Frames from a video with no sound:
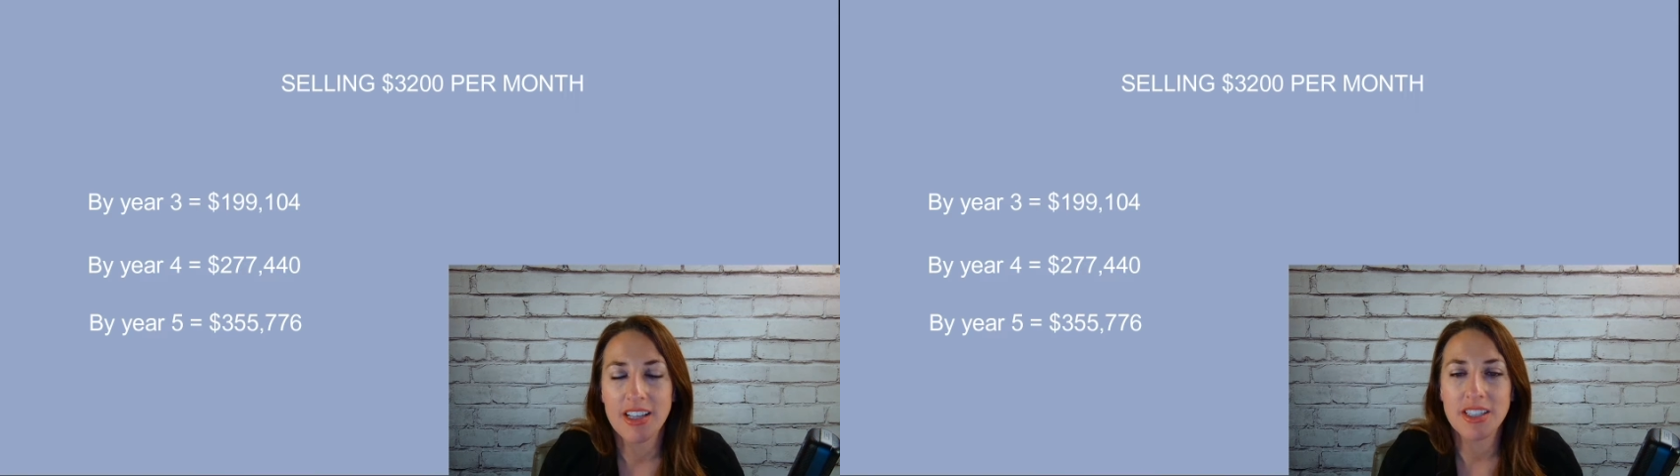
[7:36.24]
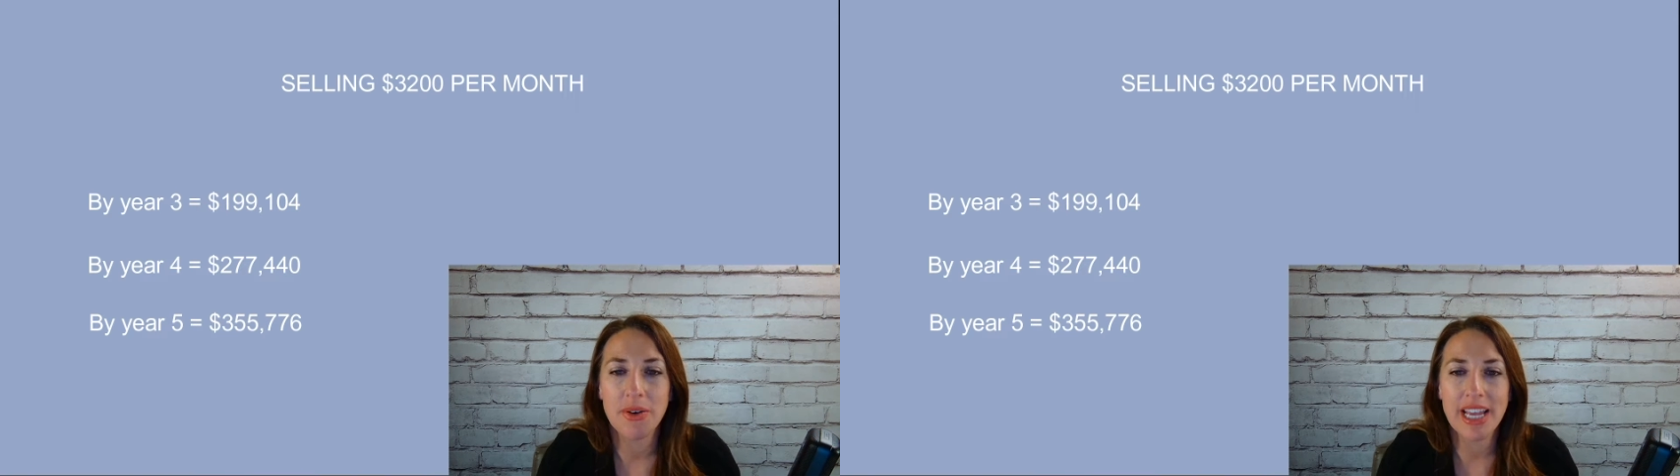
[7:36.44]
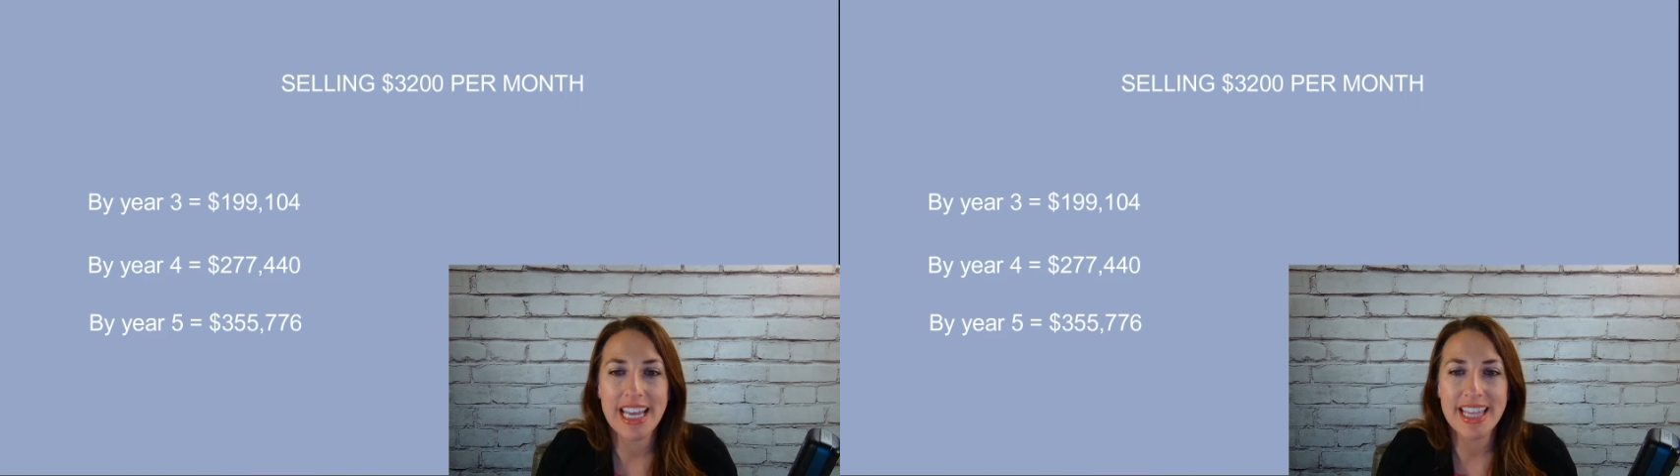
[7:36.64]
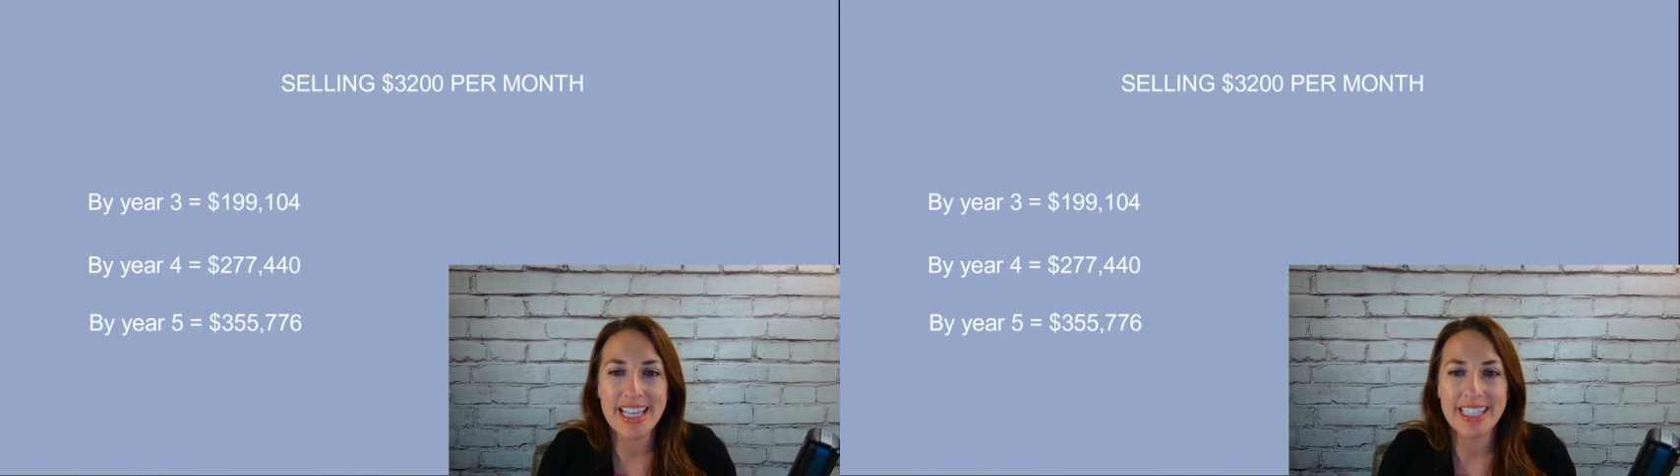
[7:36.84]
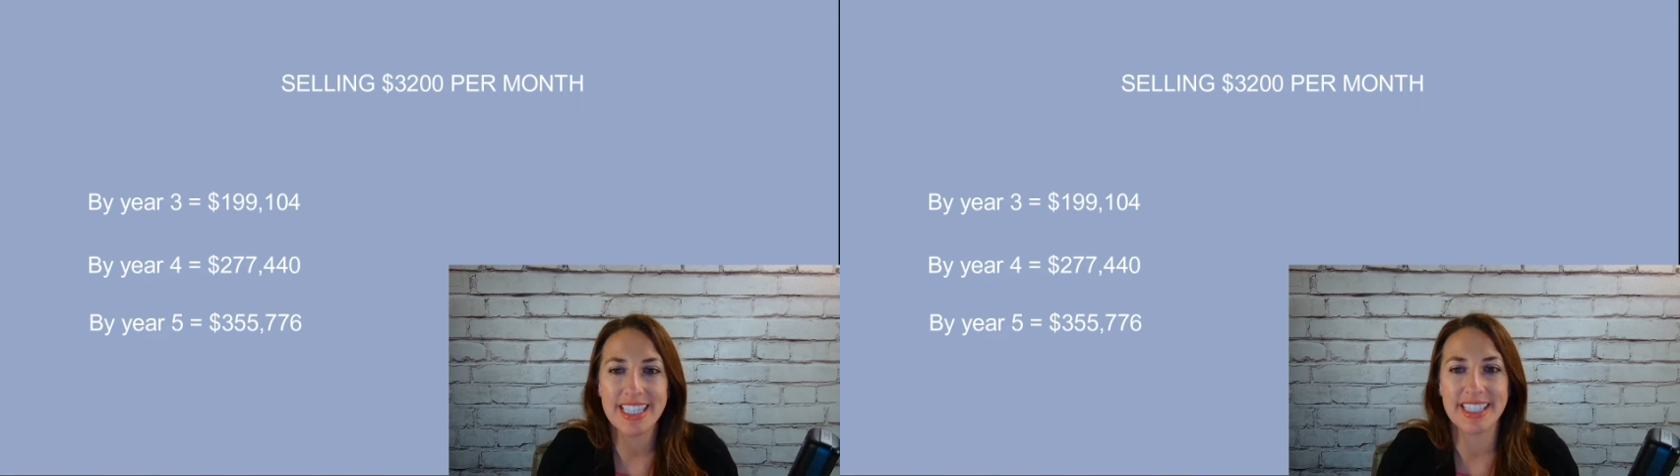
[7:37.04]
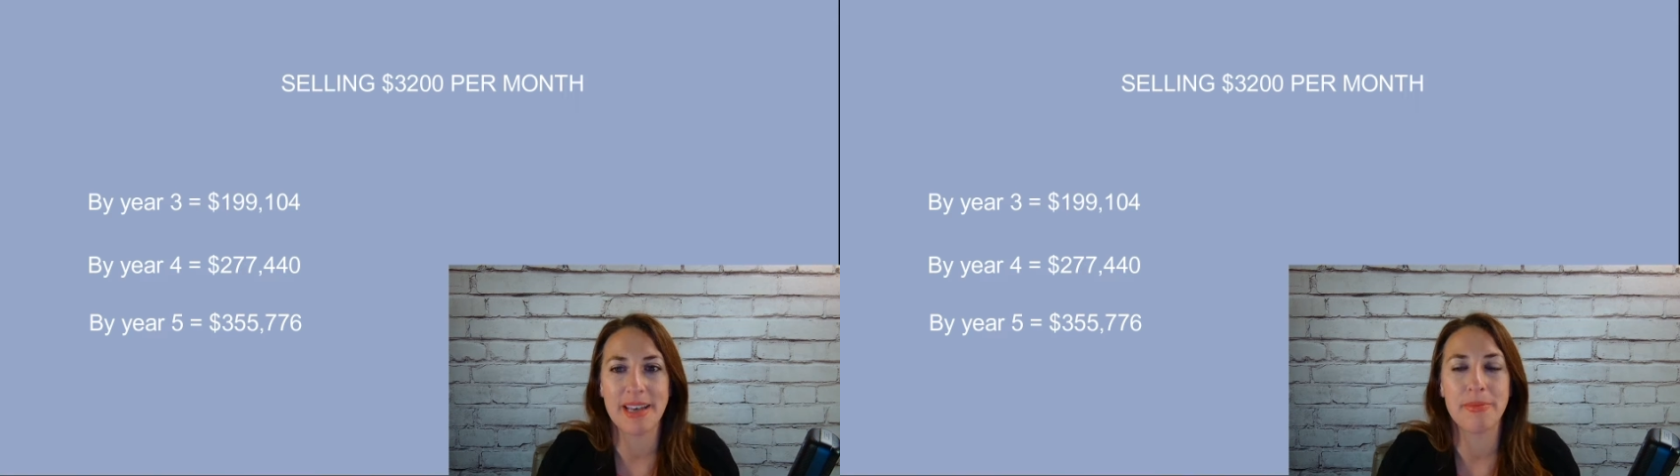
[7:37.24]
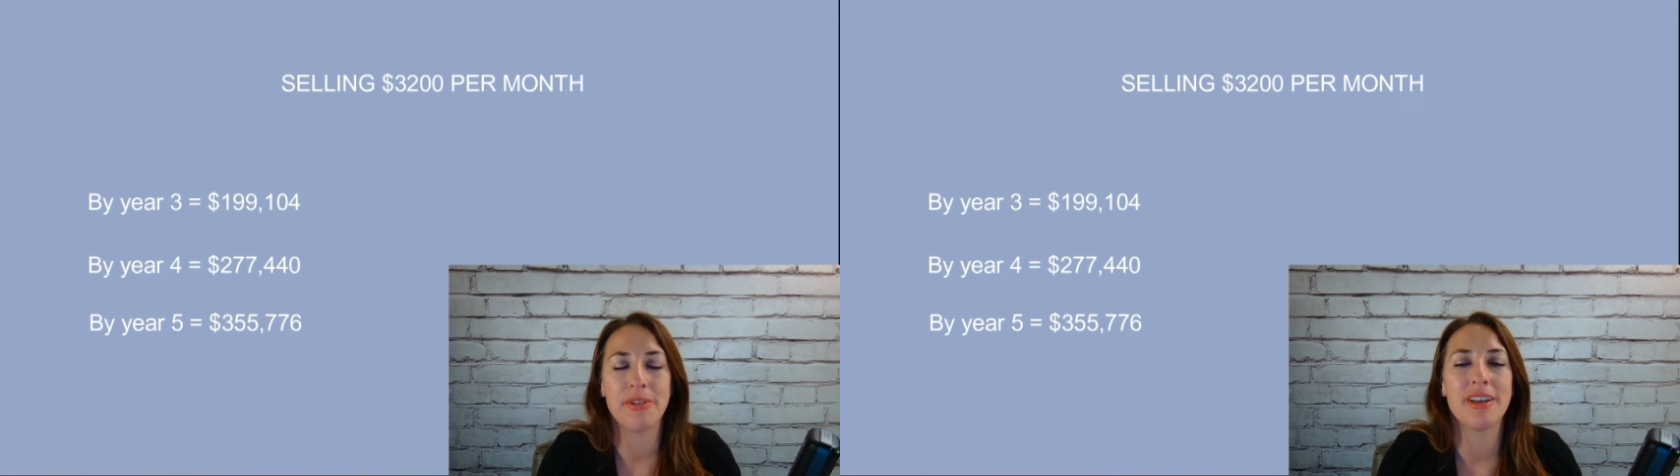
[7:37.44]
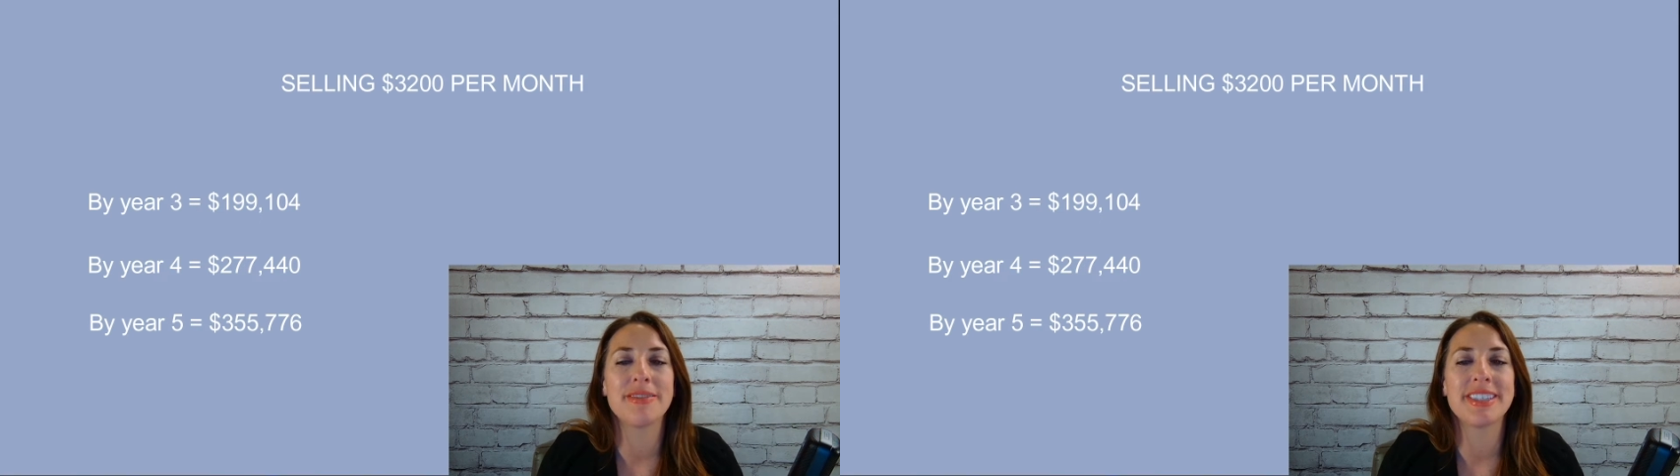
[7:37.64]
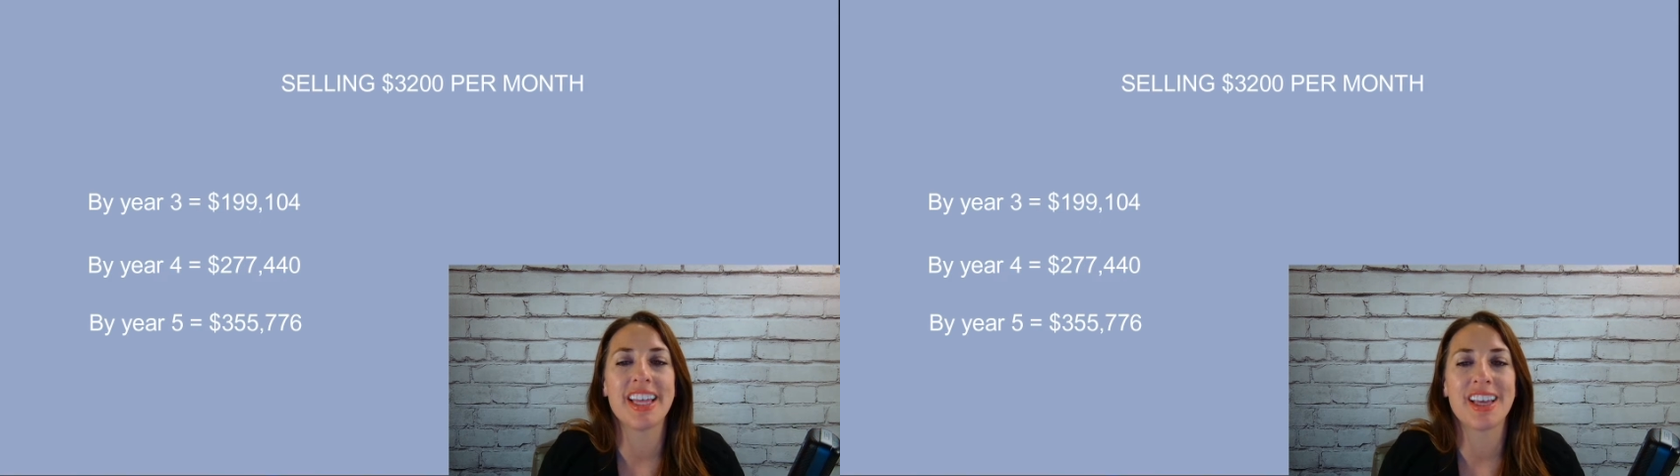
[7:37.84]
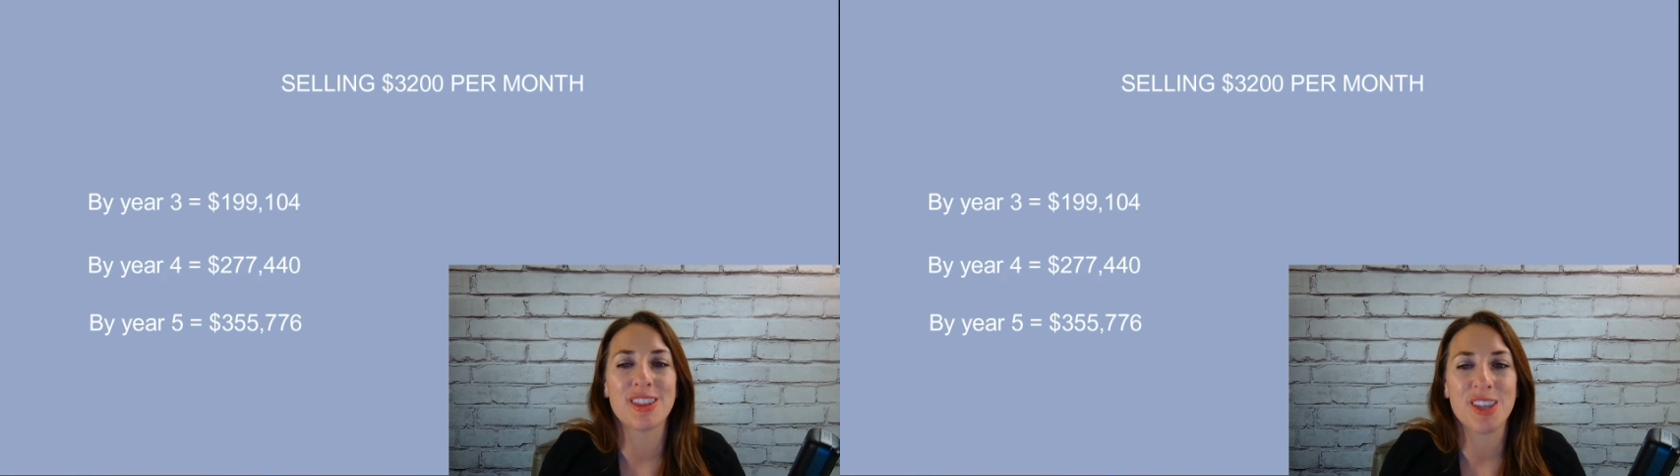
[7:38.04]
So in this example of
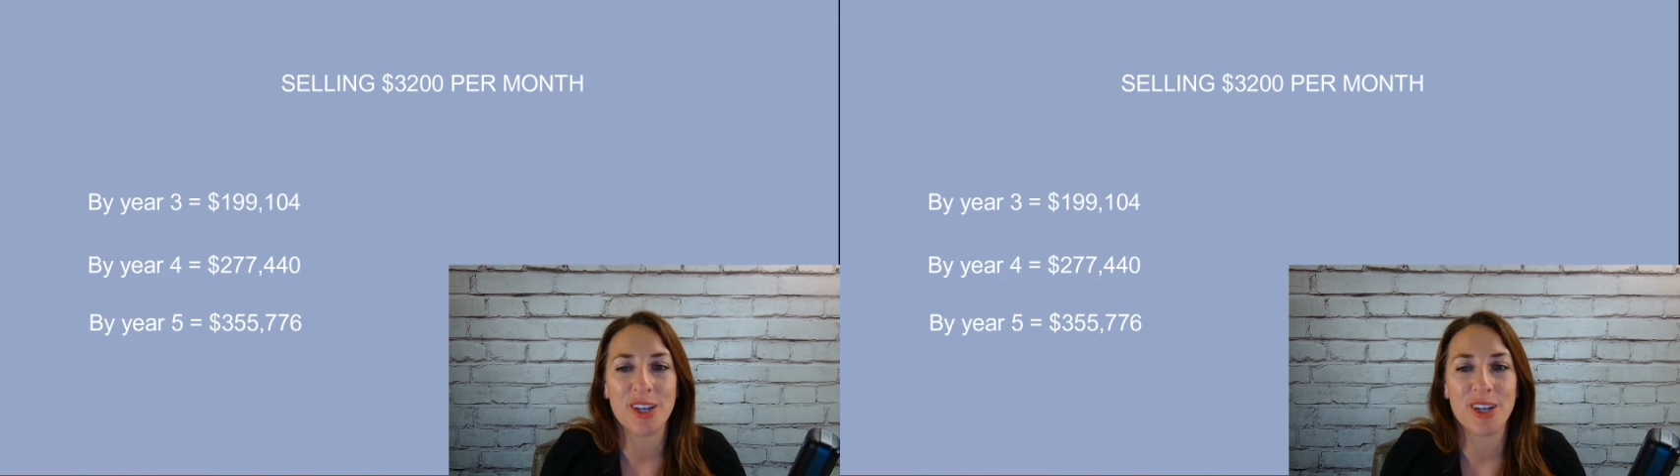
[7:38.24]
selling